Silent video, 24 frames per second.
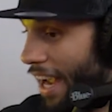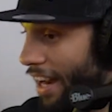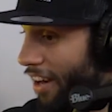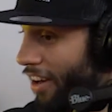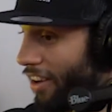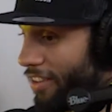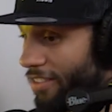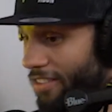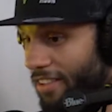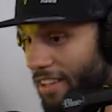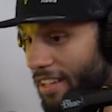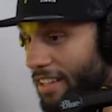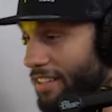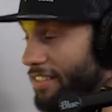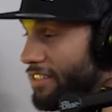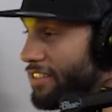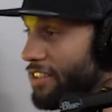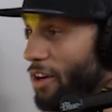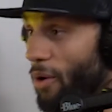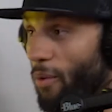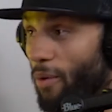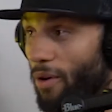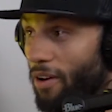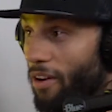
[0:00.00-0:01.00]
and
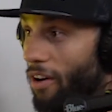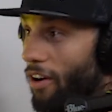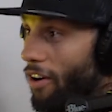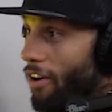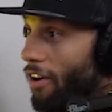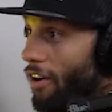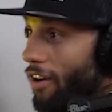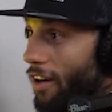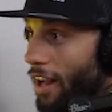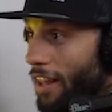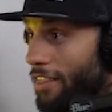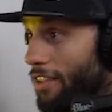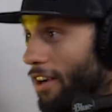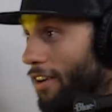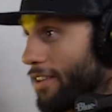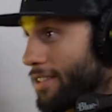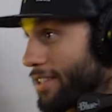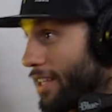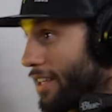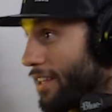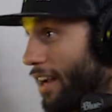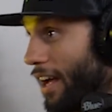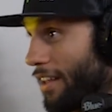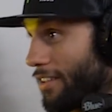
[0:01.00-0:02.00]
throwing hard, I
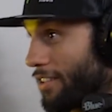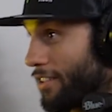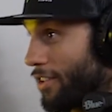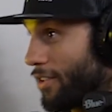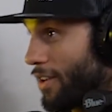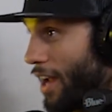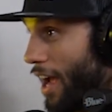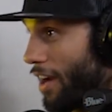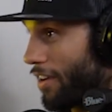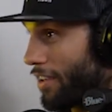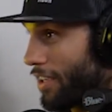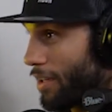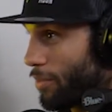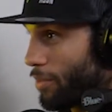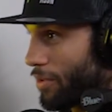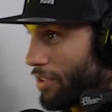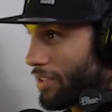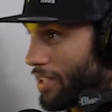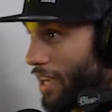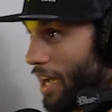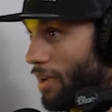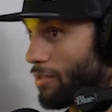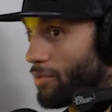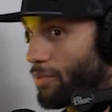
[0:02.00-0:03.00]
thought he was going to knock the dude out a
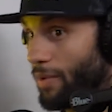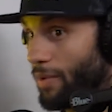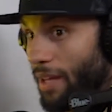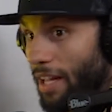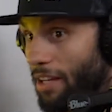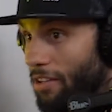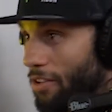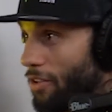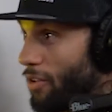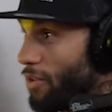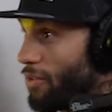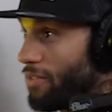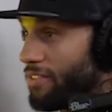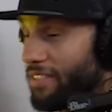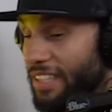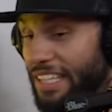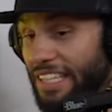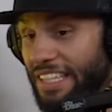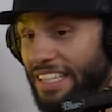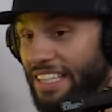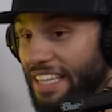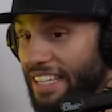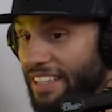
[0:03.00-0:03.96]
couple of times, but that dude